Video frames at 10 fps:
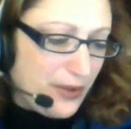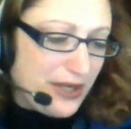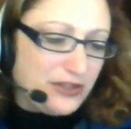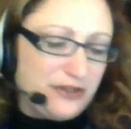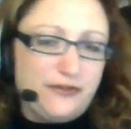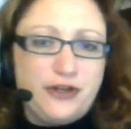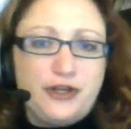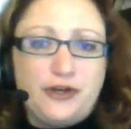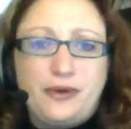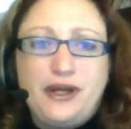question for
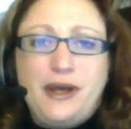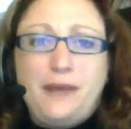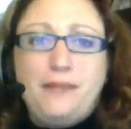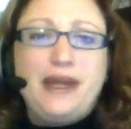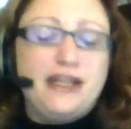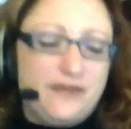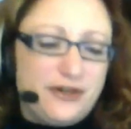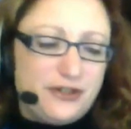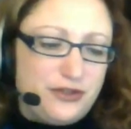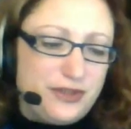you. Many of
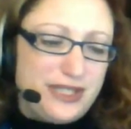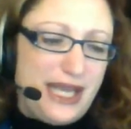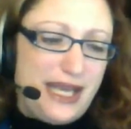our students